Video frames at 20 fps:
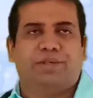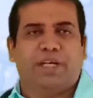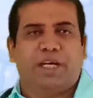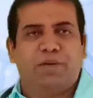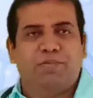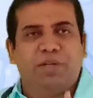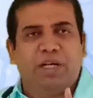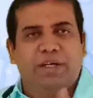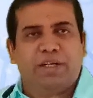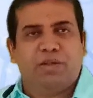
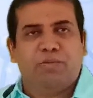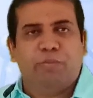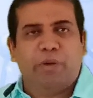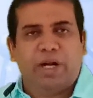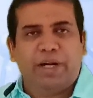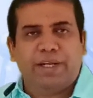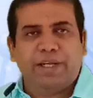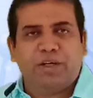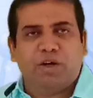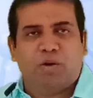that is
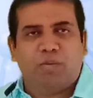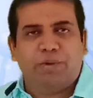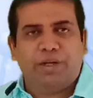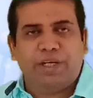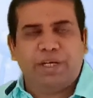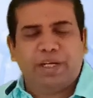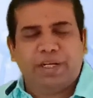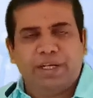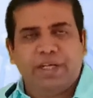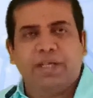melting of
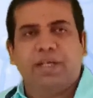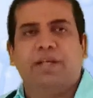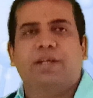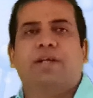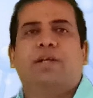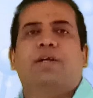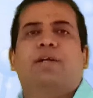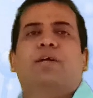DNA,